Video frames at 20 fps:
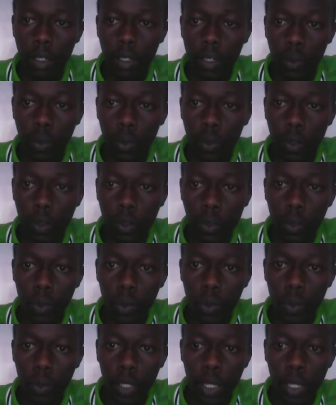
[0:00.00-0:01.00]
and
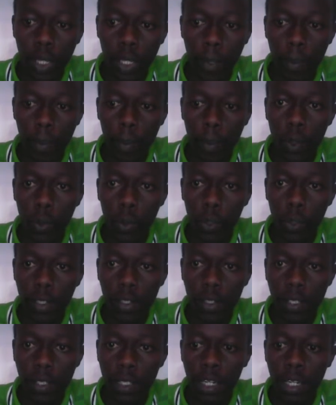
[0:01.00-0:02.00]
also
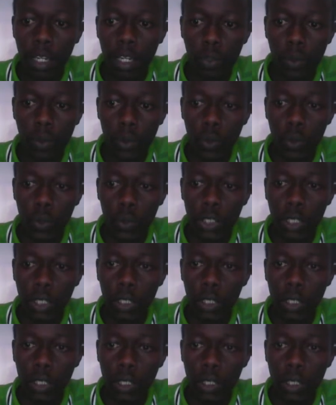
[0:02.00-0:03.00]
MOS
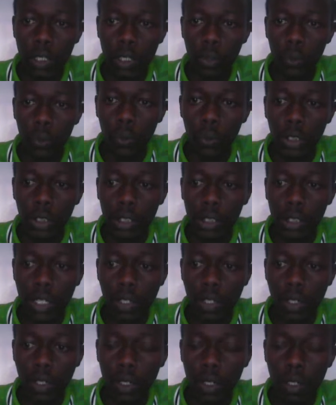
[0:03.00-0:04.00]
associate, which
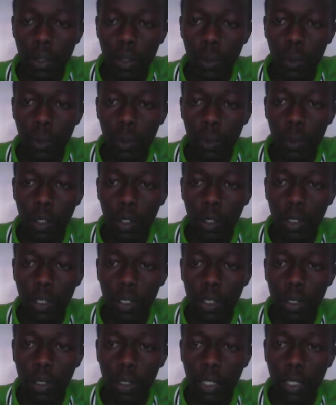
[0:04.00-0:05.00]
is
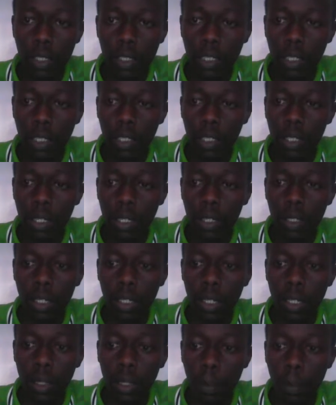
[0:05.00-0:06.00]
Word, Excel
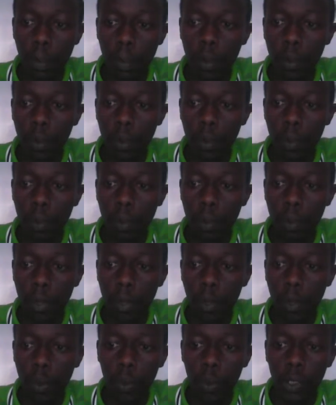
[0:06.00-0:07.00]
and
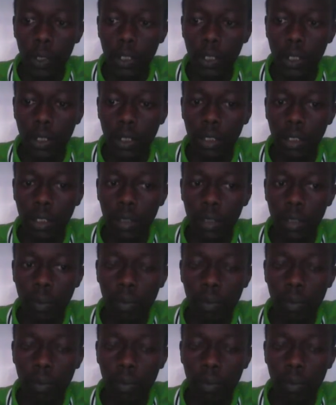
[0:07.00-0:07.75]
PowerPoint.